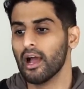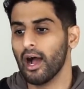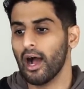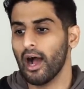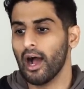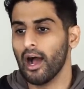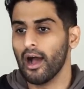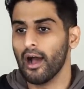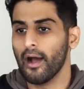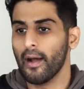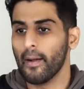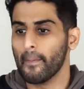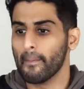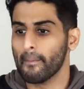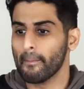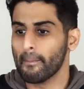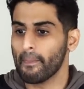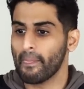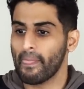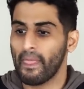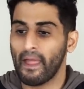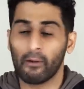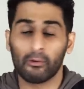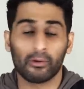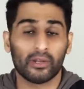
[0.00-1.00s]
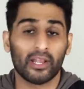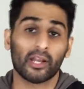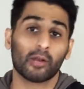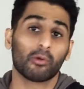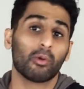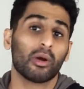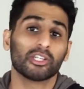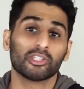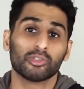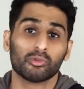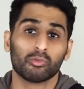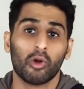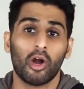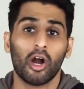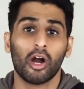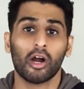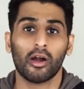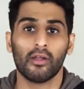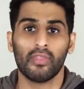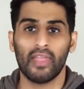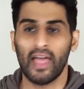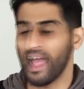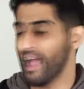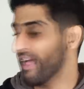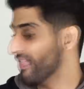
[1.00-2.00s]
Um, I would get a question wrong
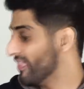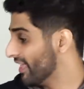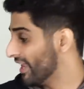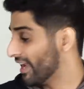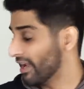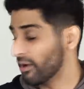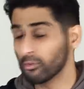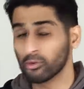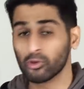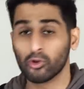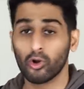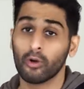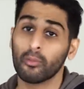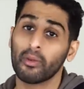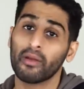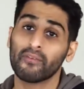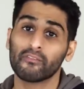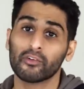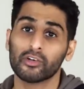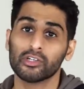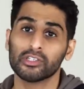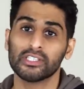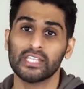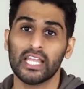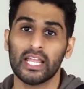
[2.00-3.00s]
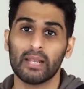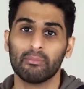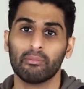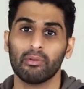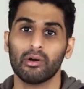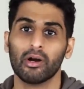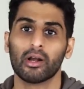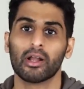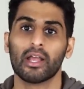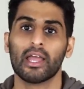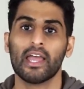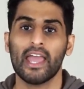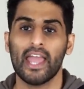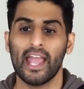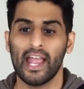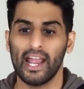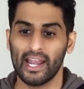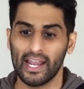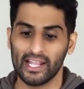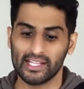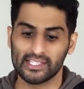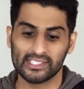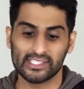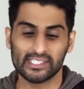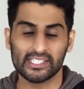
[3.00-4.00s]
on that, and then I would go to my First Aid book
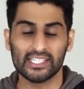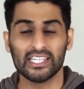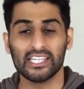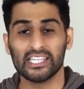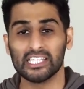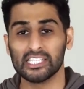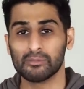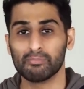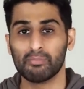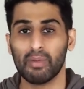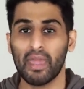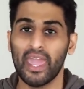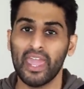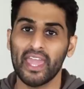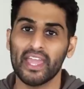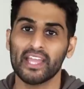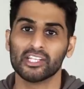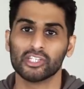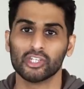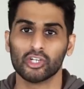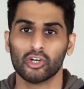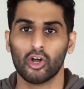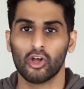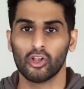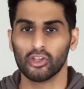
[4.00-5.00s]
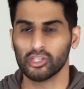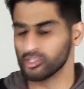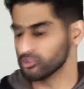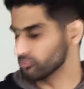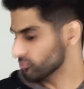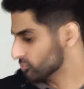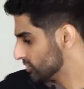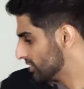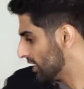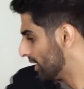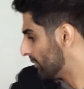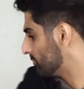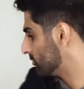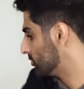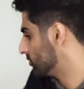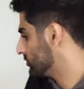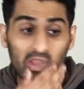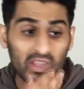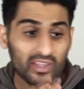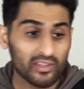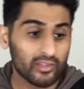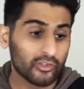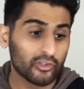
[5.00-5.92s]
and I'd see this page on all these receptors.